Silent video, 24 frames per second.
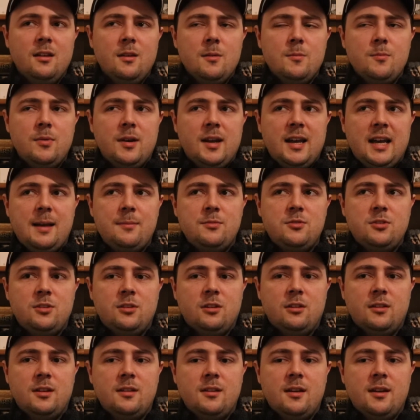perhaps, you
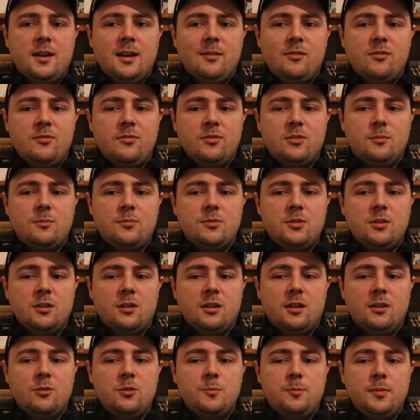know, in other films, you know,
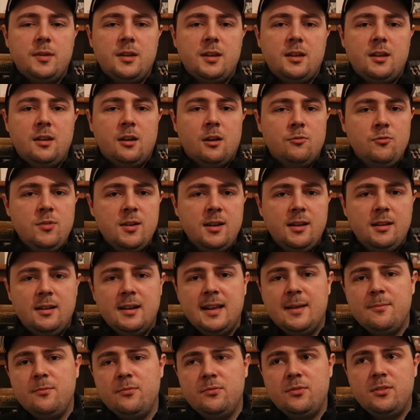it would be, you know, really
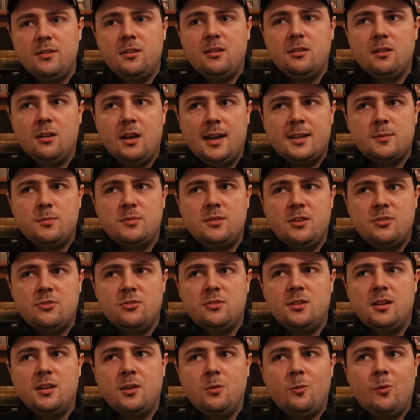lengthy
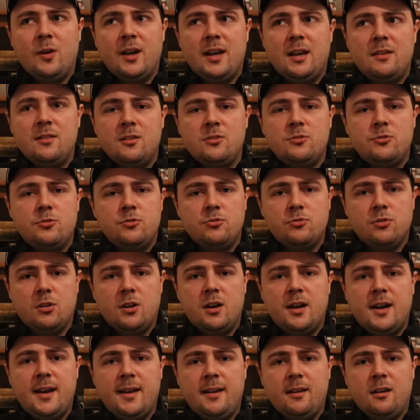exposition in a way that is
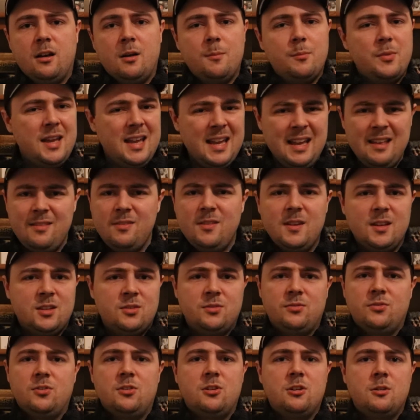dry. But in this
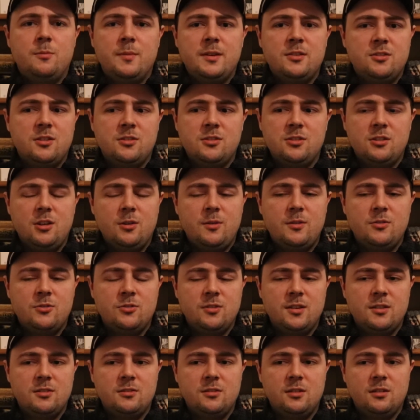film, it's just so
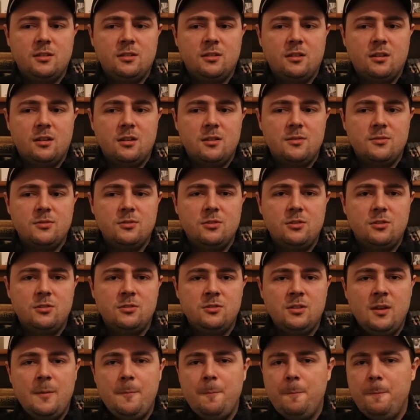interesting, of course.
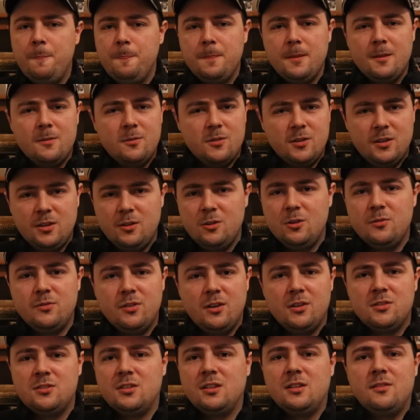The
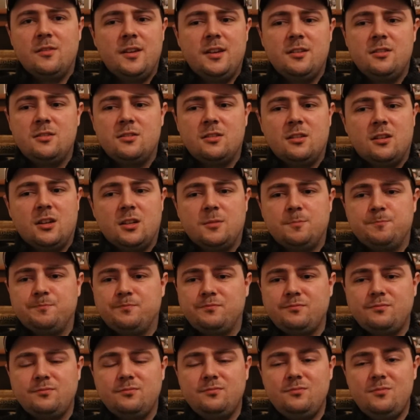universe in this,
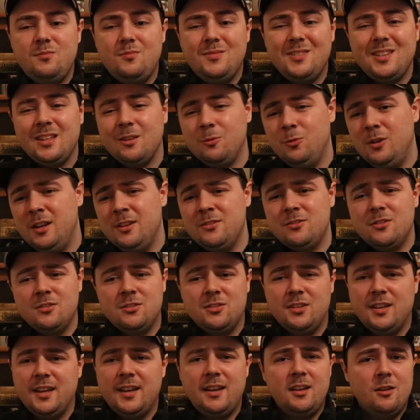well, let's just
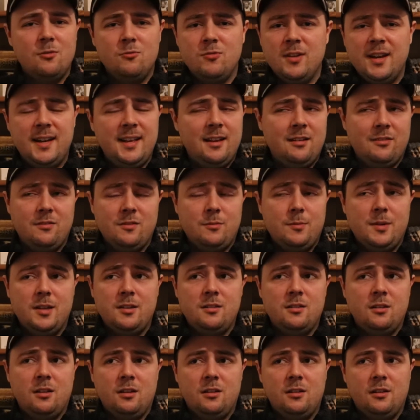say, you know, rarely have I
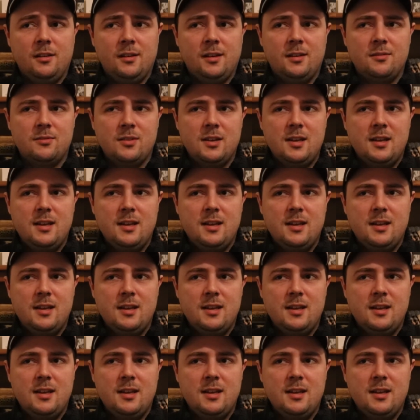been, you know, kind of